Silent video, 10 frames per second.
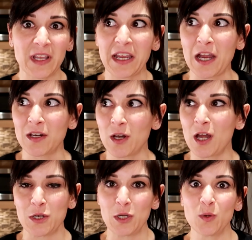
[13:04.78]
like a,
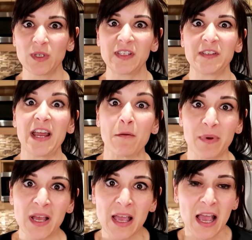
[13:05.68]
a new step.
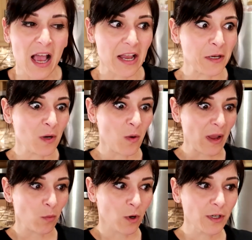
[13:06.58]
You know,
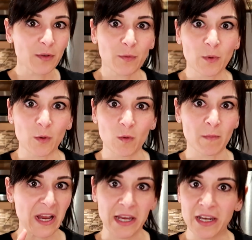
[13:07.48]
I worked through
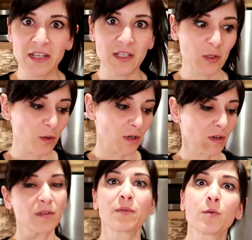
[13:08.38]
my eating
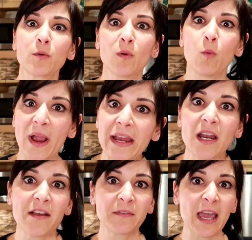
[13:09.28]
disorder through the weight.
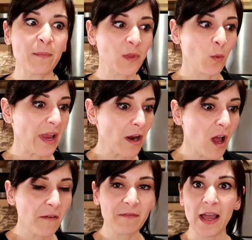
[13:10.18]
I've kept the weight
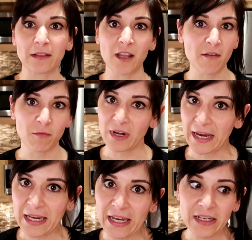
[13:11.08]
off. I love what
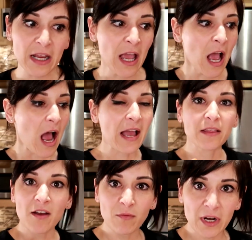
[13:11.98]
I eat. I
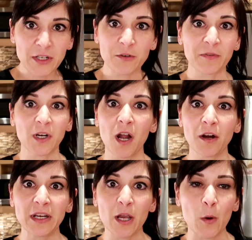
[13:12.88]
love what I do for
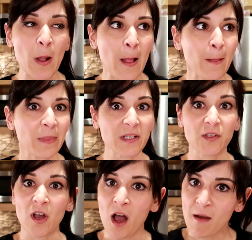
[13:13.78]
cardio. This
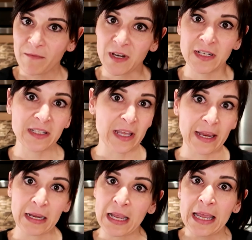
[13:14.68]
confidence
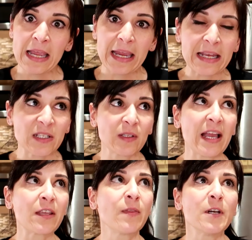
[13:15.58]
thing, it's
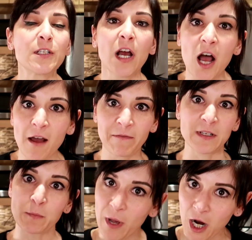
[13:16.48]
like the
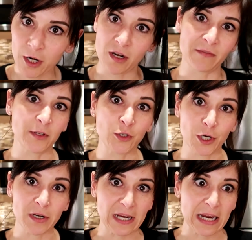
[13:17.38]
toughest part of the
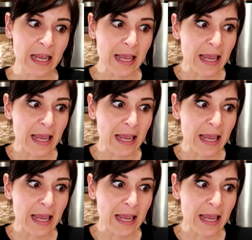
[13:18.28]
journey